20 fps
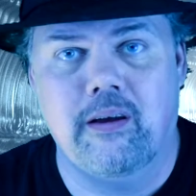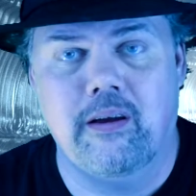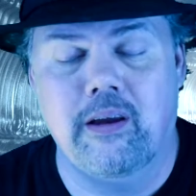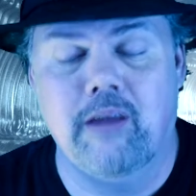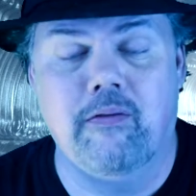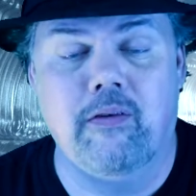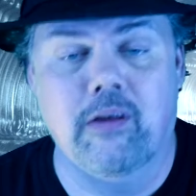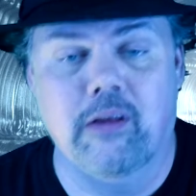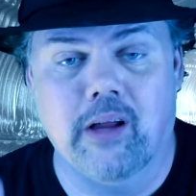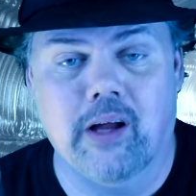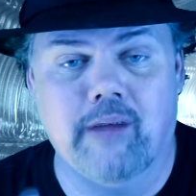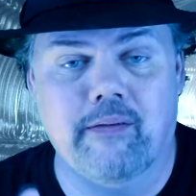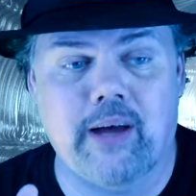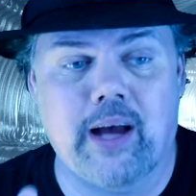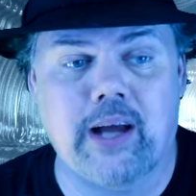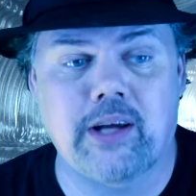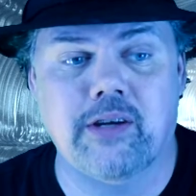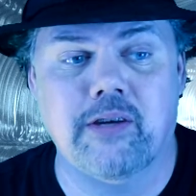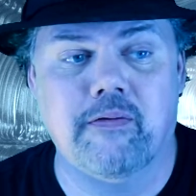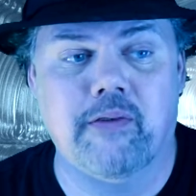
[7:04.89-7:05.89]
And if you love
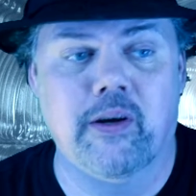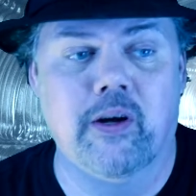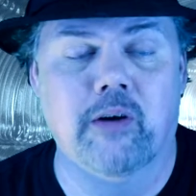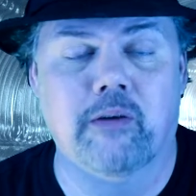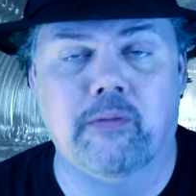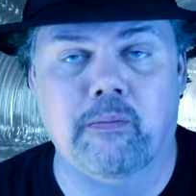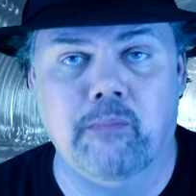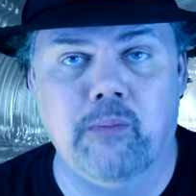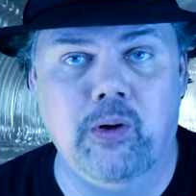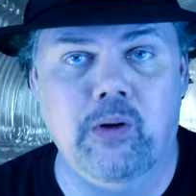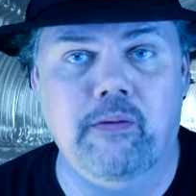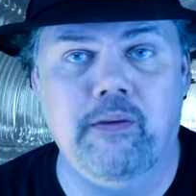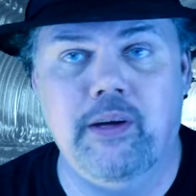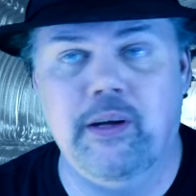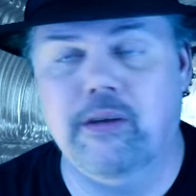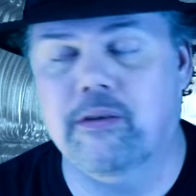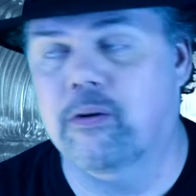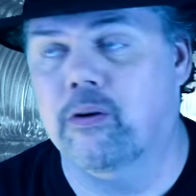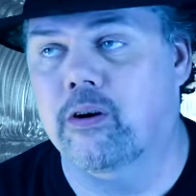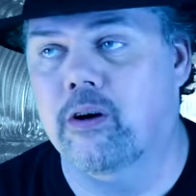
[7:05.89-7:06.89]
action figures from
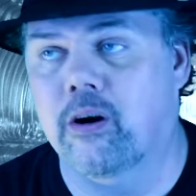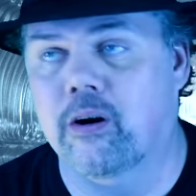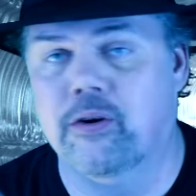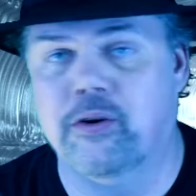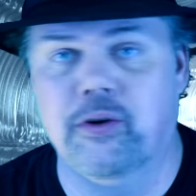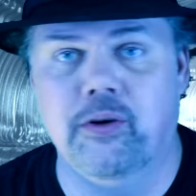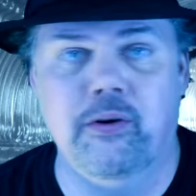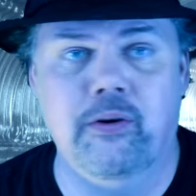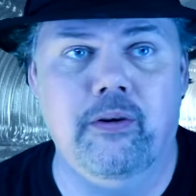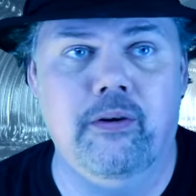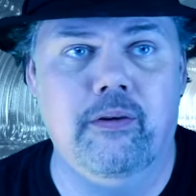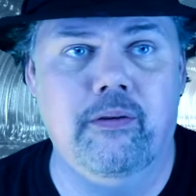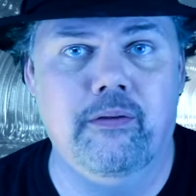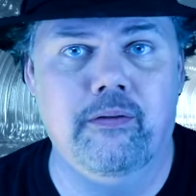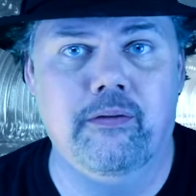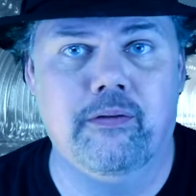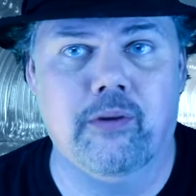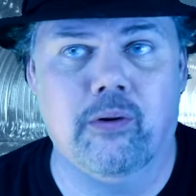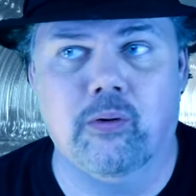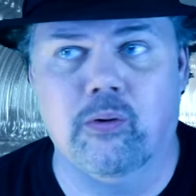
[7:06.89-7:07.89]
movies or
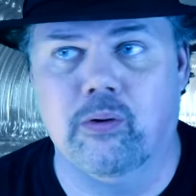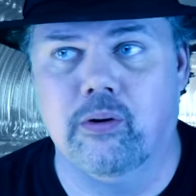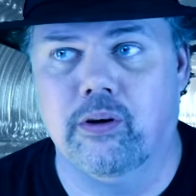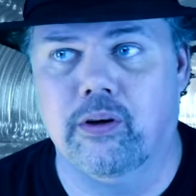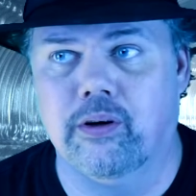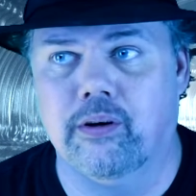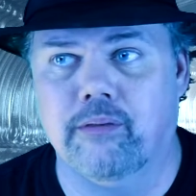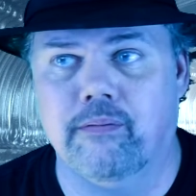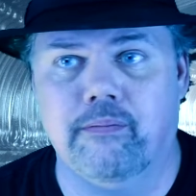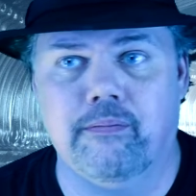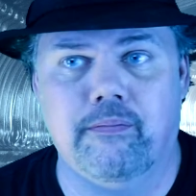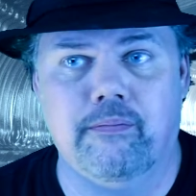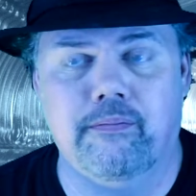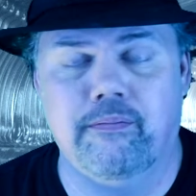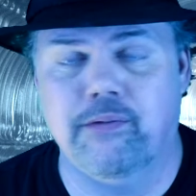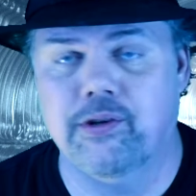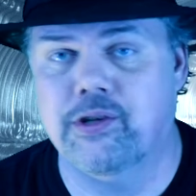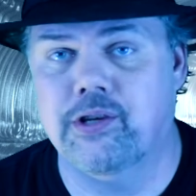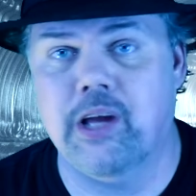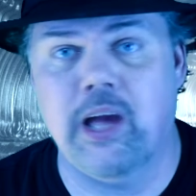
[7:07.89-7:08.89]
cartoons or
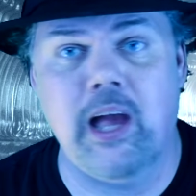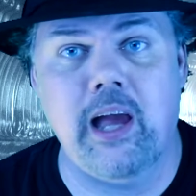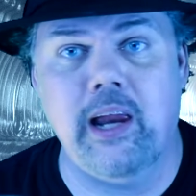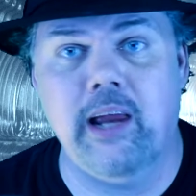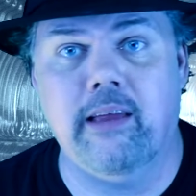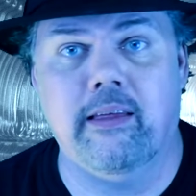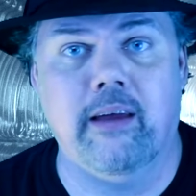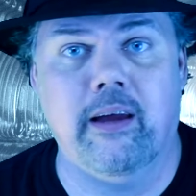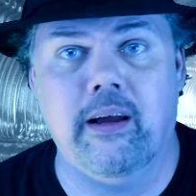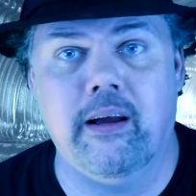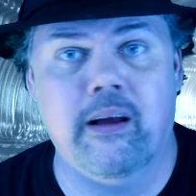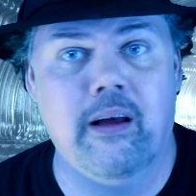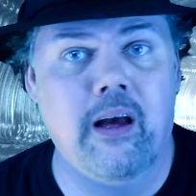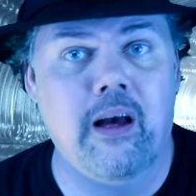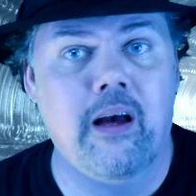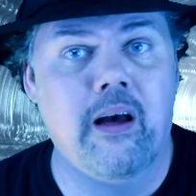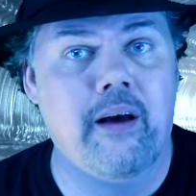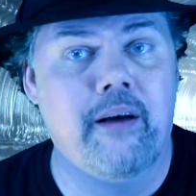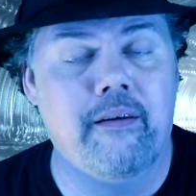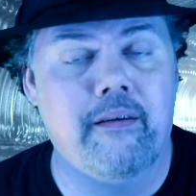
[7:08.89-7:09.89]
just anything,
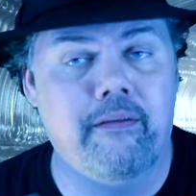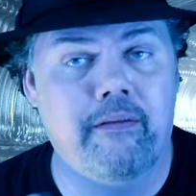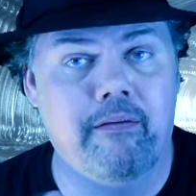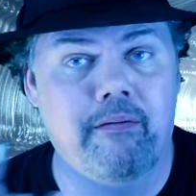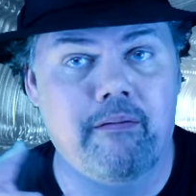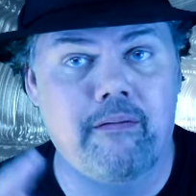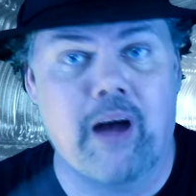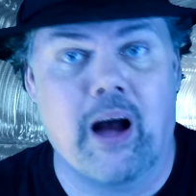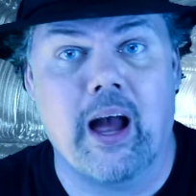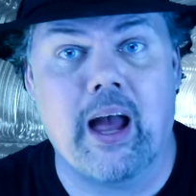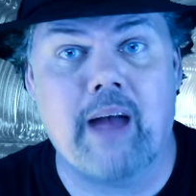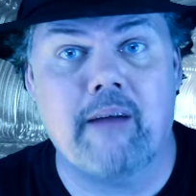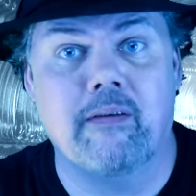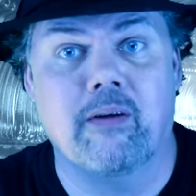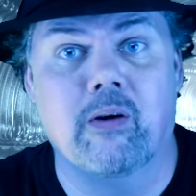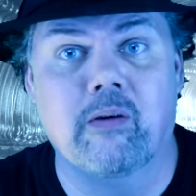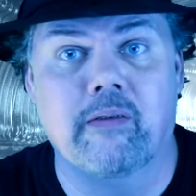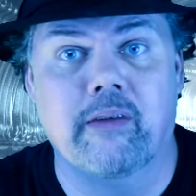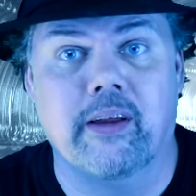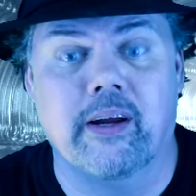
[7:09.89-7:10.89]
I have it
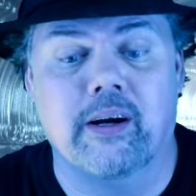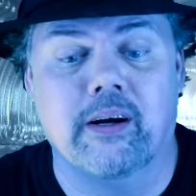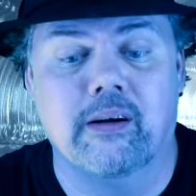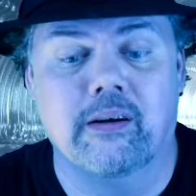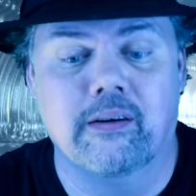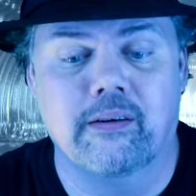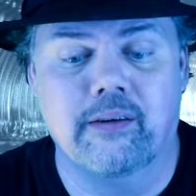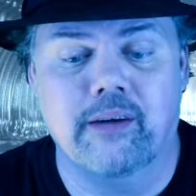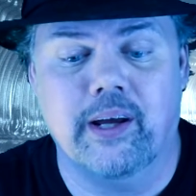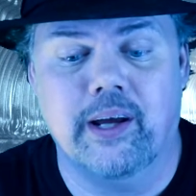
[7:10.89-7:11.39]
over there.